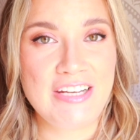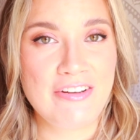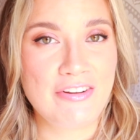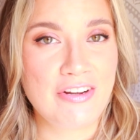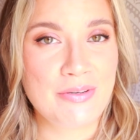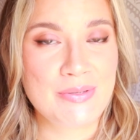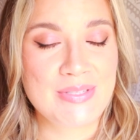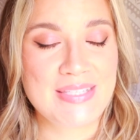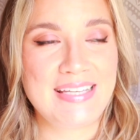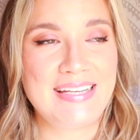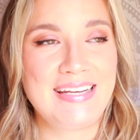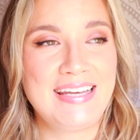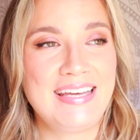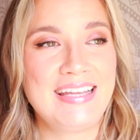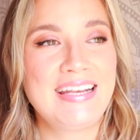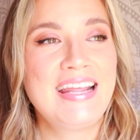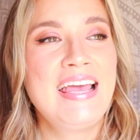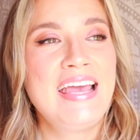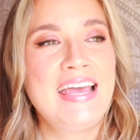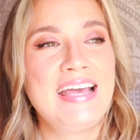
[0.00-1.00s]
heroes in
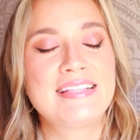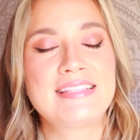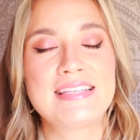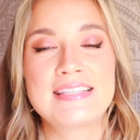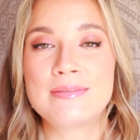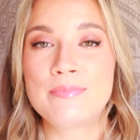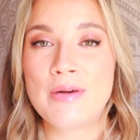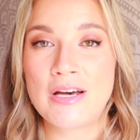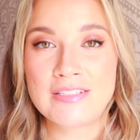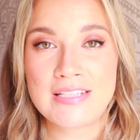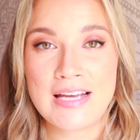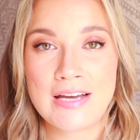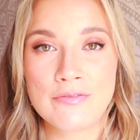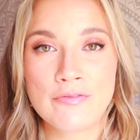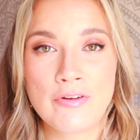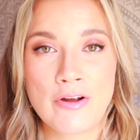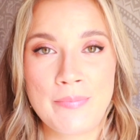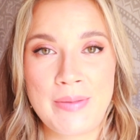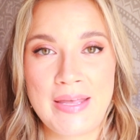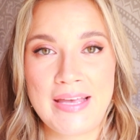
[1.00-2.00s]
it. It's a small town
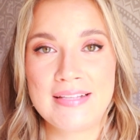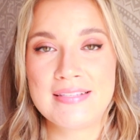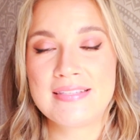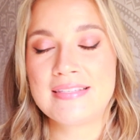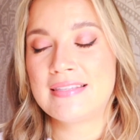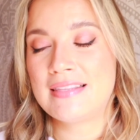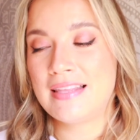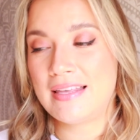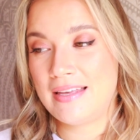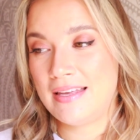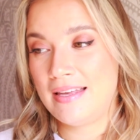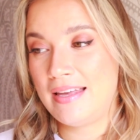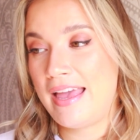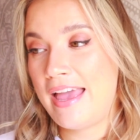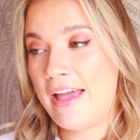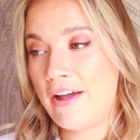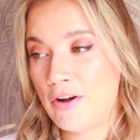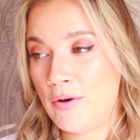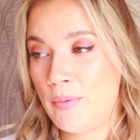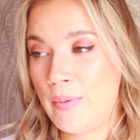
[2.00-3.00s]
romance. The
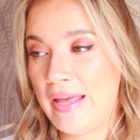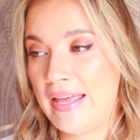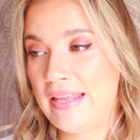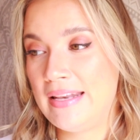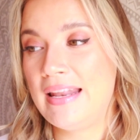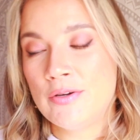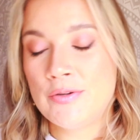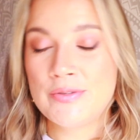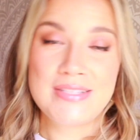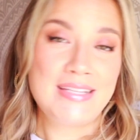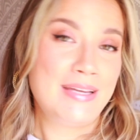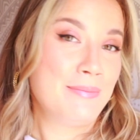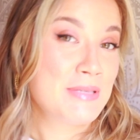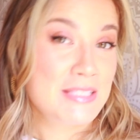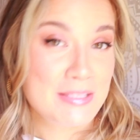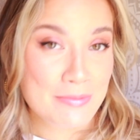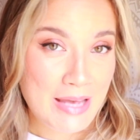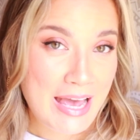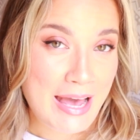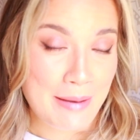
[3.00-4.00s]
heroine, whose name
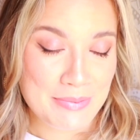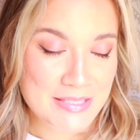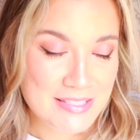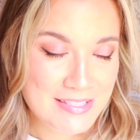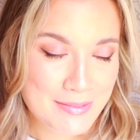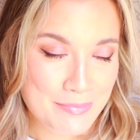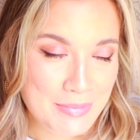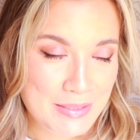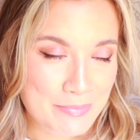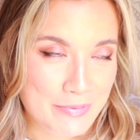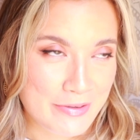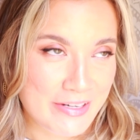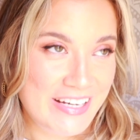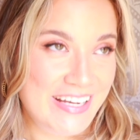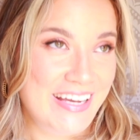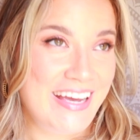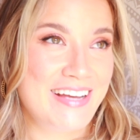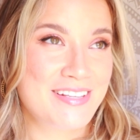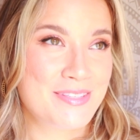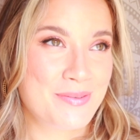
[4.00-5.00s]
happens to be
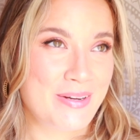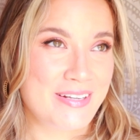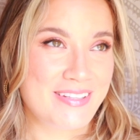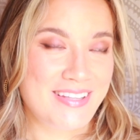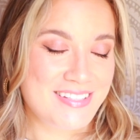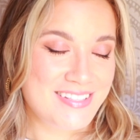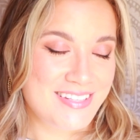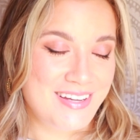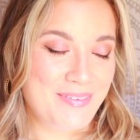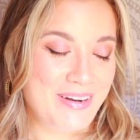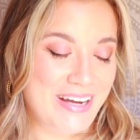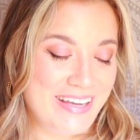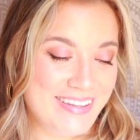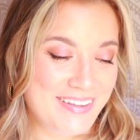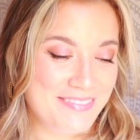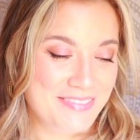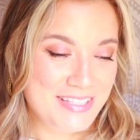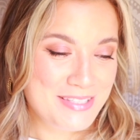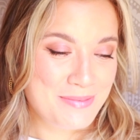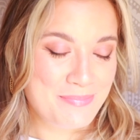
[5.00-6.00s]
Bree, I swear that's not why I
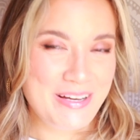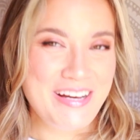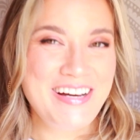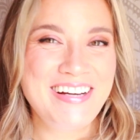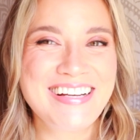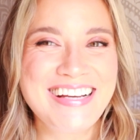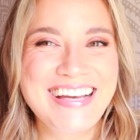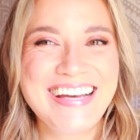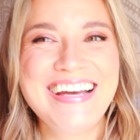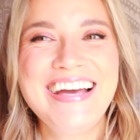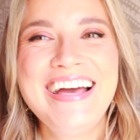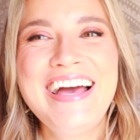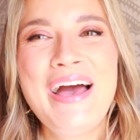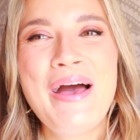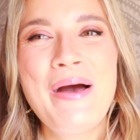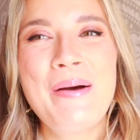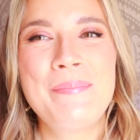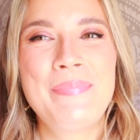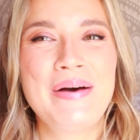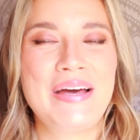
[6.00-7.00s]
love this book,
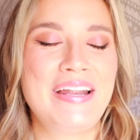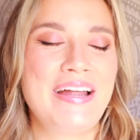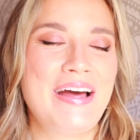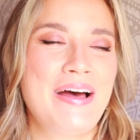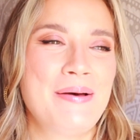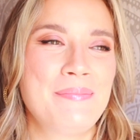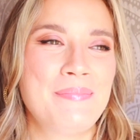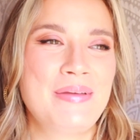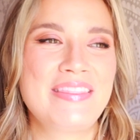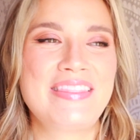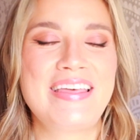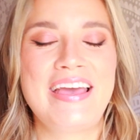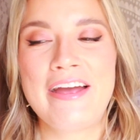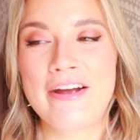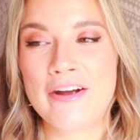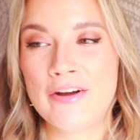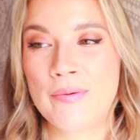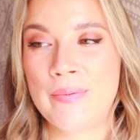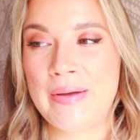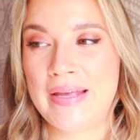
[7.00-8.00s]
but the
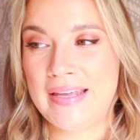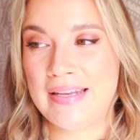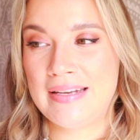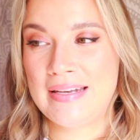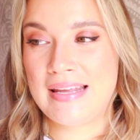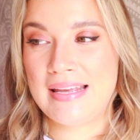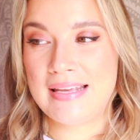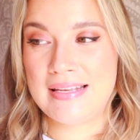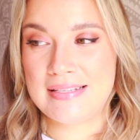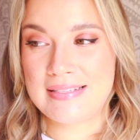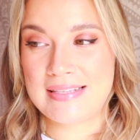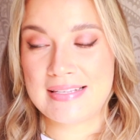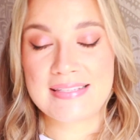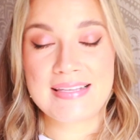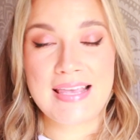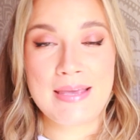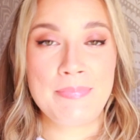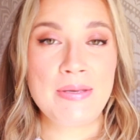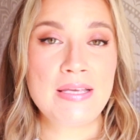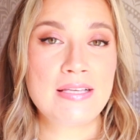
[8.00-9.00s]
heroine is
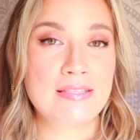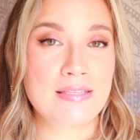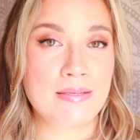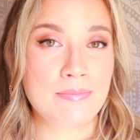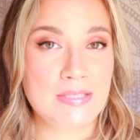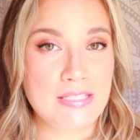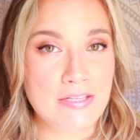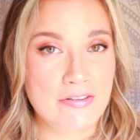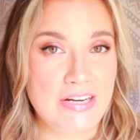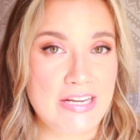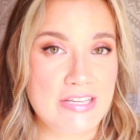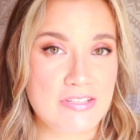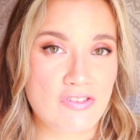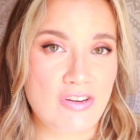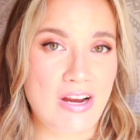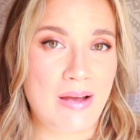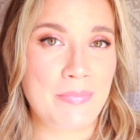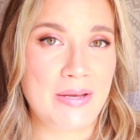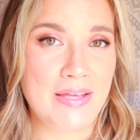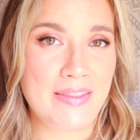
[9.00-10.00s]
escaping some serious
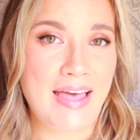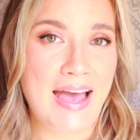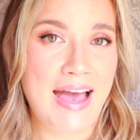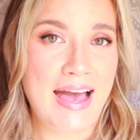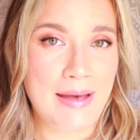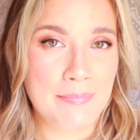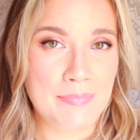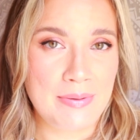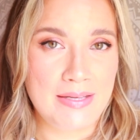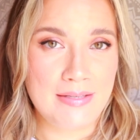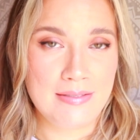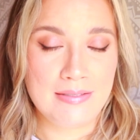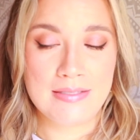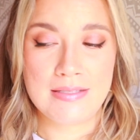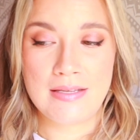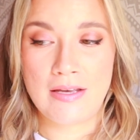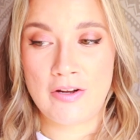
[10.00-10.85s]
trauma that happened.